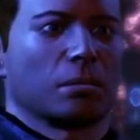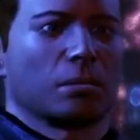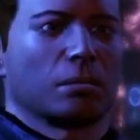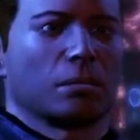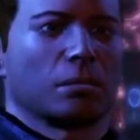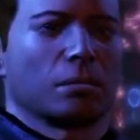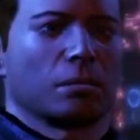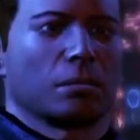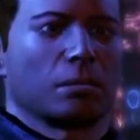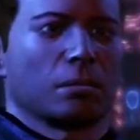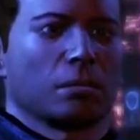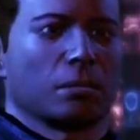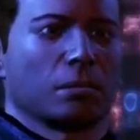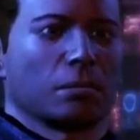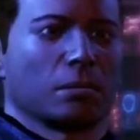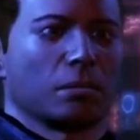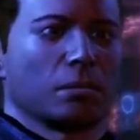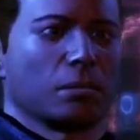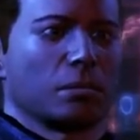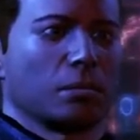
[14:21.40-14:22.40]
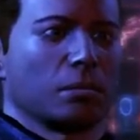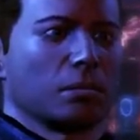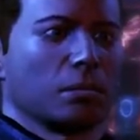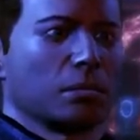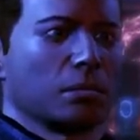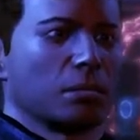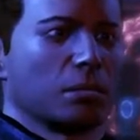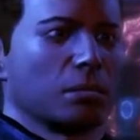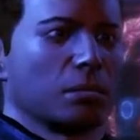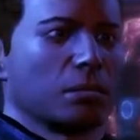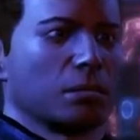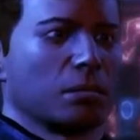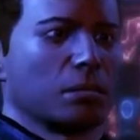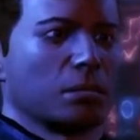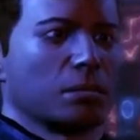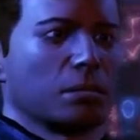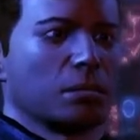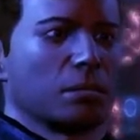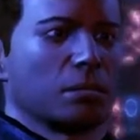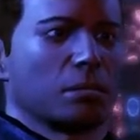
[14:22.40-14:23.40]
Is that the way you
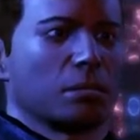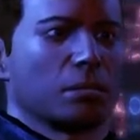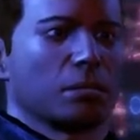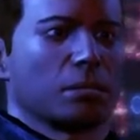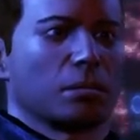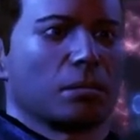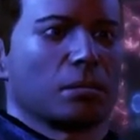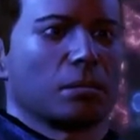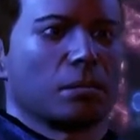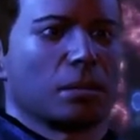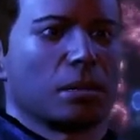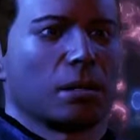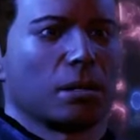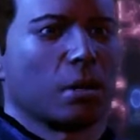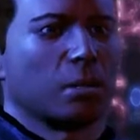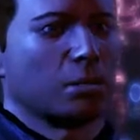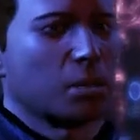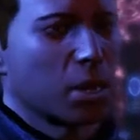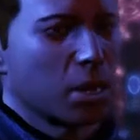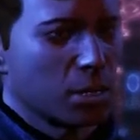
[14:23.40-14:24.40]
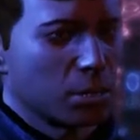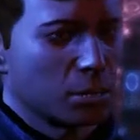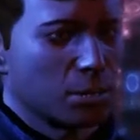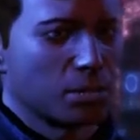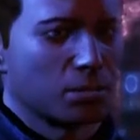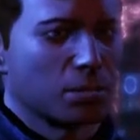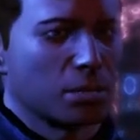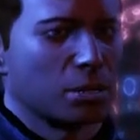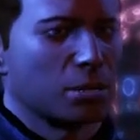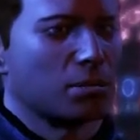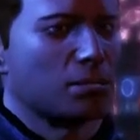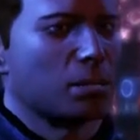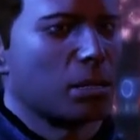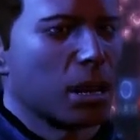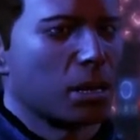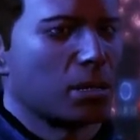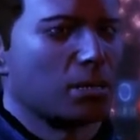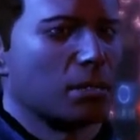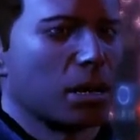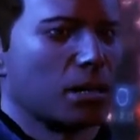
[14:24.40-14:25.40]
see me? You don't seem
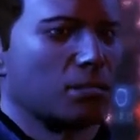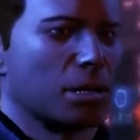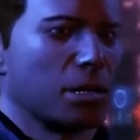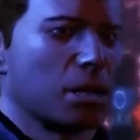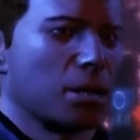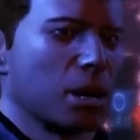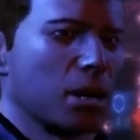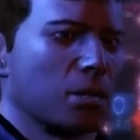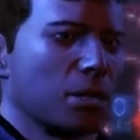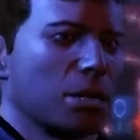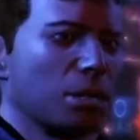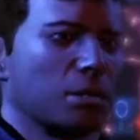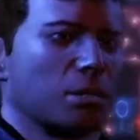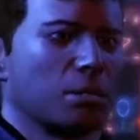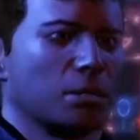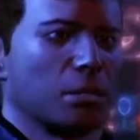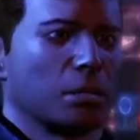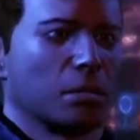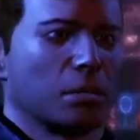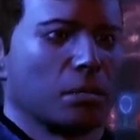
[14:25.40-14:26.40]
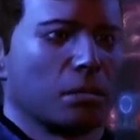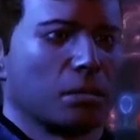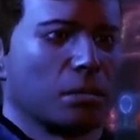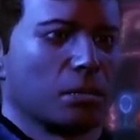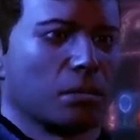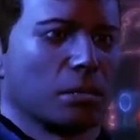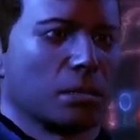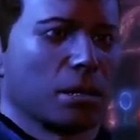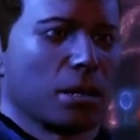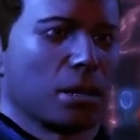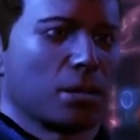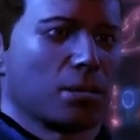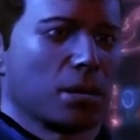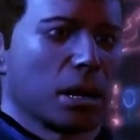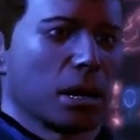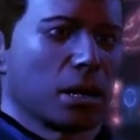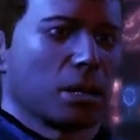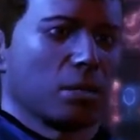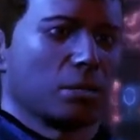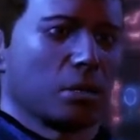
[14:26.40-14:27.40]
intimidated by me in the least. In
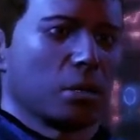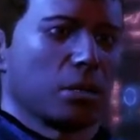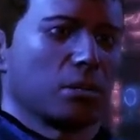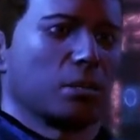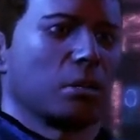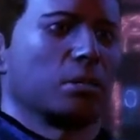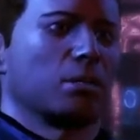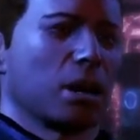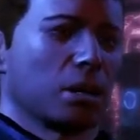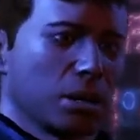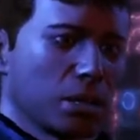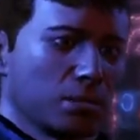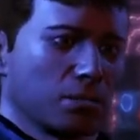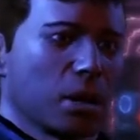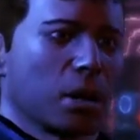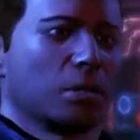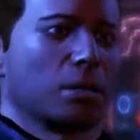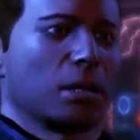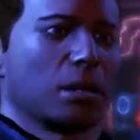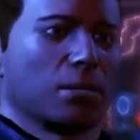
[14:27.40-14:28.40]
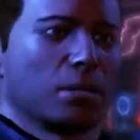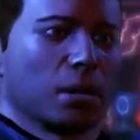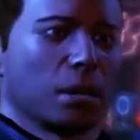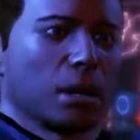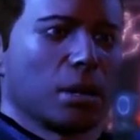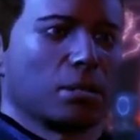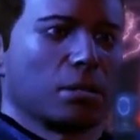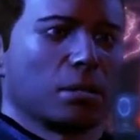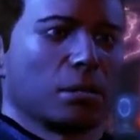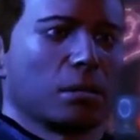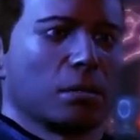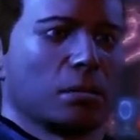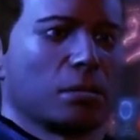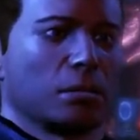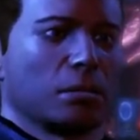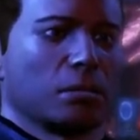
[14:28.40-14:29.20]
fact, you could use a little more deference.